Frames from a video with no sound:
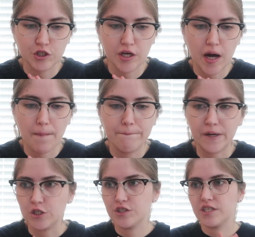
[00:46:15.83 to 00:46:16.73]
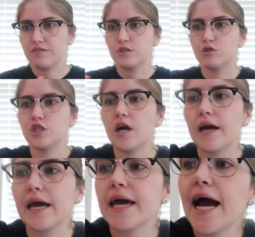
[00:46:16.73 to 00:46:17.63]
She got a bunch of stuff. So she
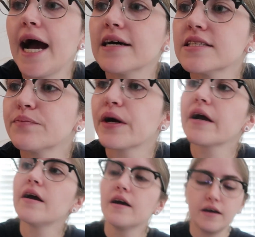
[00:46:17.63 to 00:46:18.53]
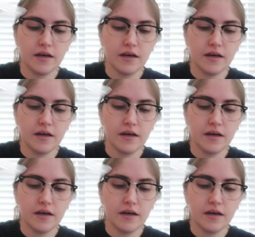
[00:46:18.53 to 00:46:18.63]
got a Casper,